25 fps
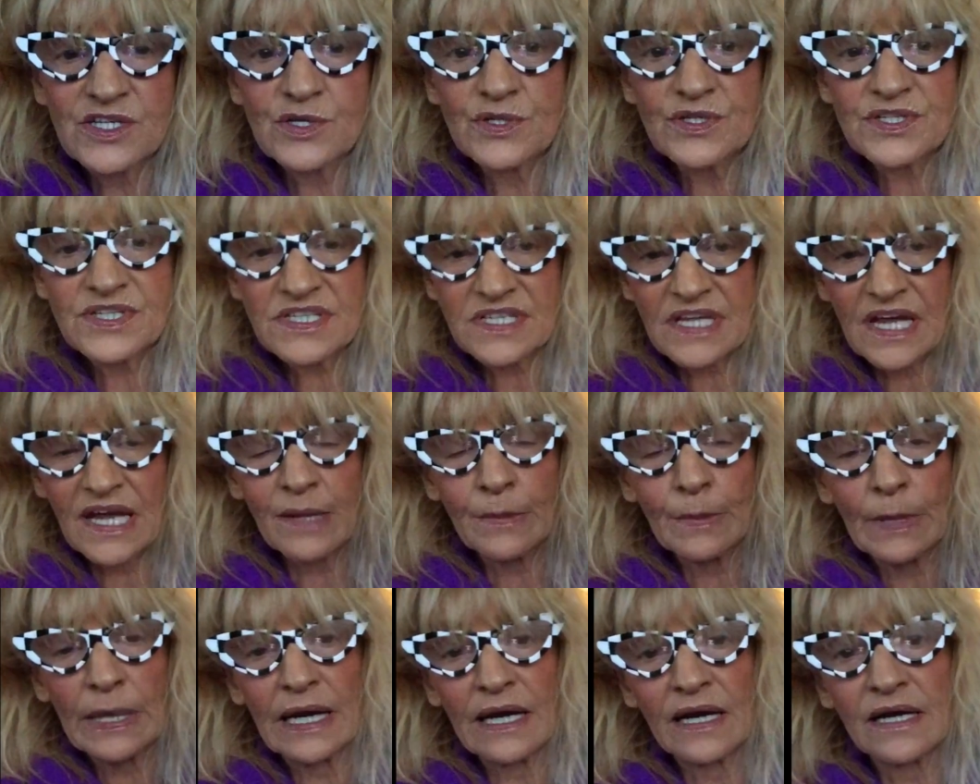You
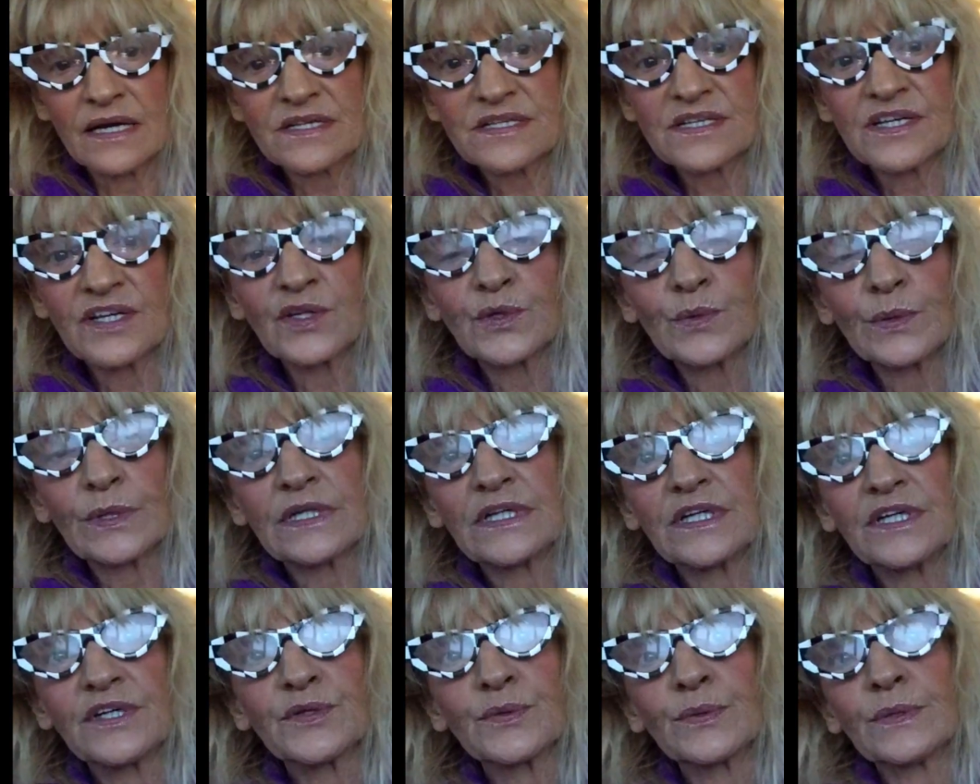stabilize in
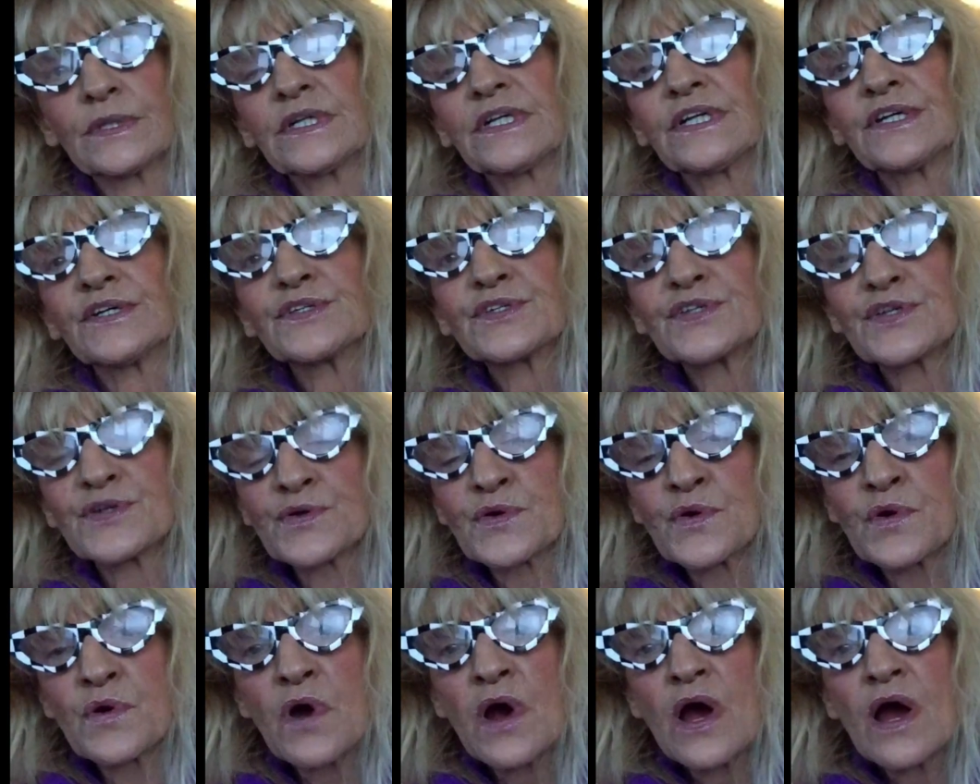
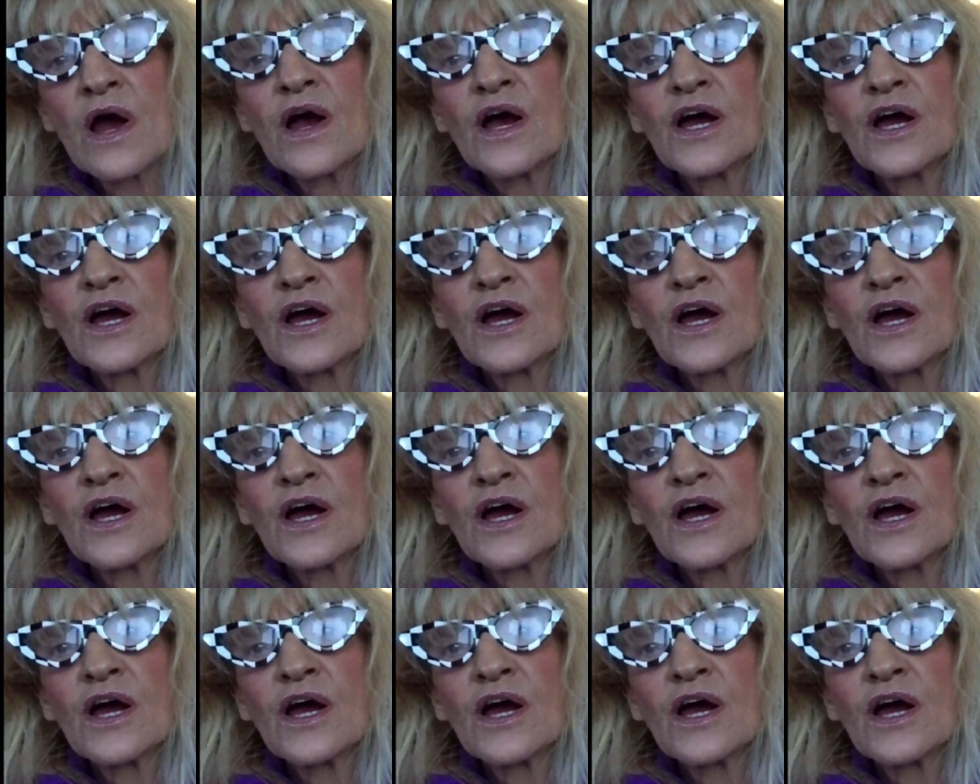2022.